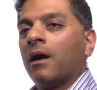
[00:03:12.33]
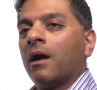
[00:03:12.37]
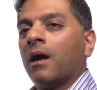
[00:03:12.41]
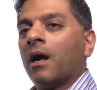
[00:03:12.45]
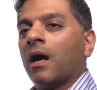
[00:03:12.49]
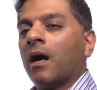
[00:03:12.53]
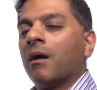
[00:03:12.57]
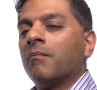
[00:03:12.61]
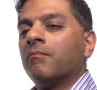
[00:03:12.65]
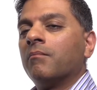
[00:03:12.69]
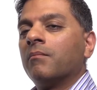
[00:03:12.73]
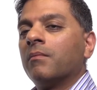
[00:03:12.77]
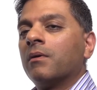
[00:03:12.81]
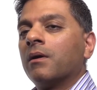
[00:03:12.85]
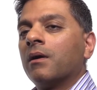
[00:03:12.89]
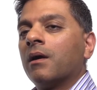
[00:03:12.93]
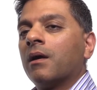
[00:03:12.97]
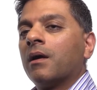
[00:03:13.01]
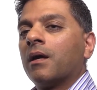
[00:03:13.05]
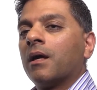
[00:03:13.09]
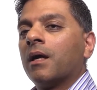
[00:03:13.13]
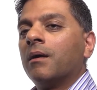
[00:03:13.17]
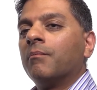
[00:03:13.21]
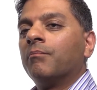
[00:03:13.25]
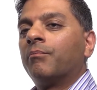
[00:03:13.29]
um,
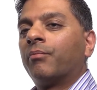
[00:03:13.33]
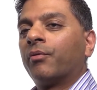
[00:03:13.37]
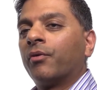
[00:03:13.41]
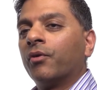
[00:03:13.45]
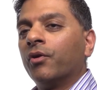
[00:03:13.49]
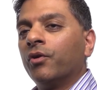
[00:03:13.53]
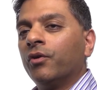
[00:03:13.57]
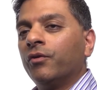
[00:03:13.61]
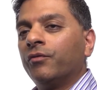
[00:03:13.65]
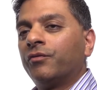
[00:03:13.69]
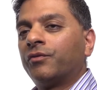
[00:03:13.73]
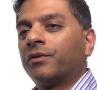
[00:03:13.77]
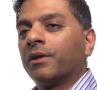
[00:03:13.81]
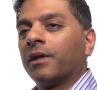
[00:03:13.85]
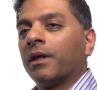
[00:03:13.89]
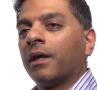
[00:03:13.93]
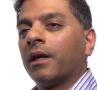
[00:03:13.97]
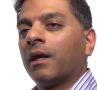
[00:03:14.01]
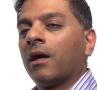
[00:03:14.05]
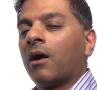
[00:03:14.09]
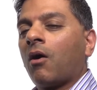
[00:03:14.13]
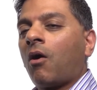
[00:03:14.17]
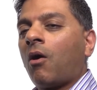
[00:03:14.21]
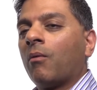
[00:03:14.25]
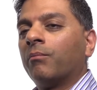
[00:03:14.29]
improved
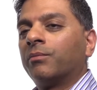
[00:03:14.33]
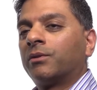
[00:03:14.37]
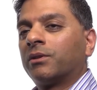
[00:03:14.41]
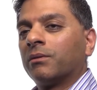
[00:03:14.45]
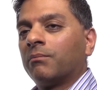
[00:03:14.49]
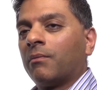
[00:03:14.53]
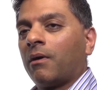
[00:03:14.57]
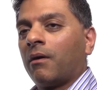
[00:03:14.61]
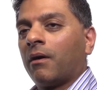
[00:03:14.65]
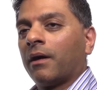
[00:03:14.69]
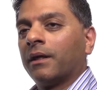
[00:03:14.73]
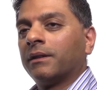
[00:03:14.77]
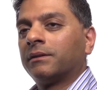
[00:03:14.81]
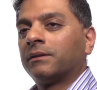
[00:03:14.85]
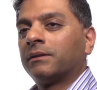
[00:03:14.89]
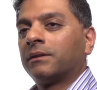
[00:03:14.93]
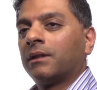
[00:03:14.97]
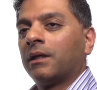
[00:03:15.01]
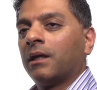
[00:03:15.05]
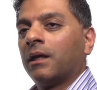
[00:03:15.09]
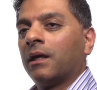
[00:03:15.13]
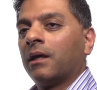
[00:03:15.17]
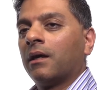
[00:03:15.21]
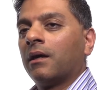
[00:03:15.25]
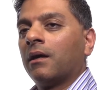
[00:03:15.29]
it, optimized
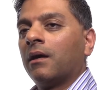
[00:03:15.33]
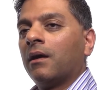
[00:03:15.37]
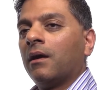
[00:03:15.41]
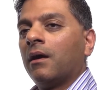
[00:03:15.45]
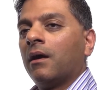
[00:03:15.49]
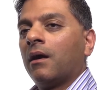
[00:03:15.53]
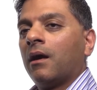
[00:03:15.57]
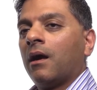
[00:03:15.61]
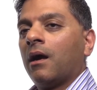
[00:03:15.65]
it,